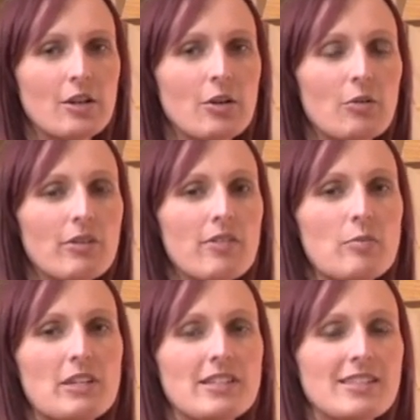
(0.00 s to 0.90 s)
One of the
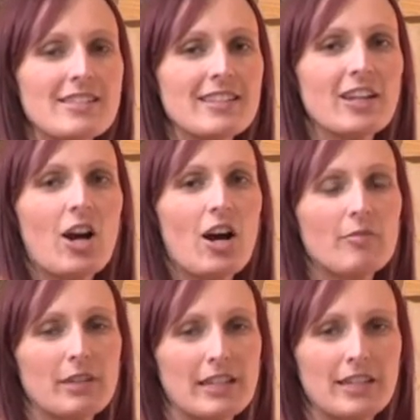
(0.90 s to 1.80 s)
pieces that caught
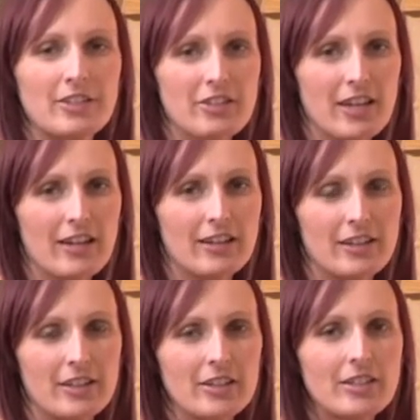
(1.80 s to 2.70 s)
my ear that
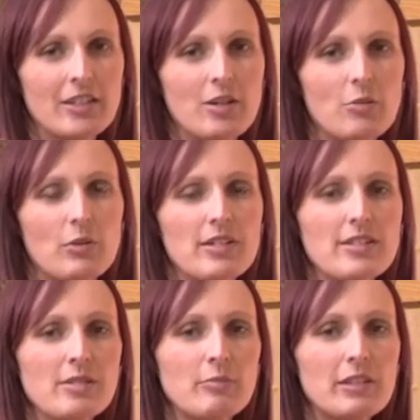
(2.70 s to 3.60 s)
year
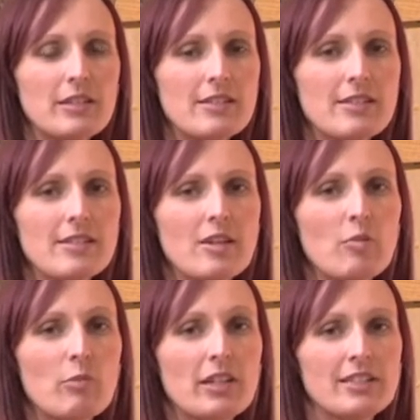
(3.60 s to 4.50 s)
was a piece
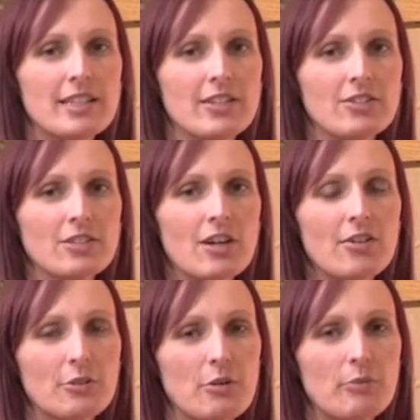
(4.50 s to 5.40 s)
by Daniel
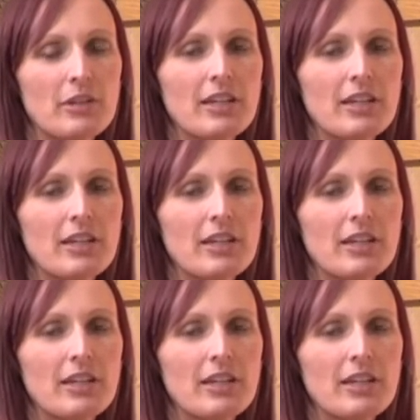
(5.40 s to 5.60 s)
Gawthrop.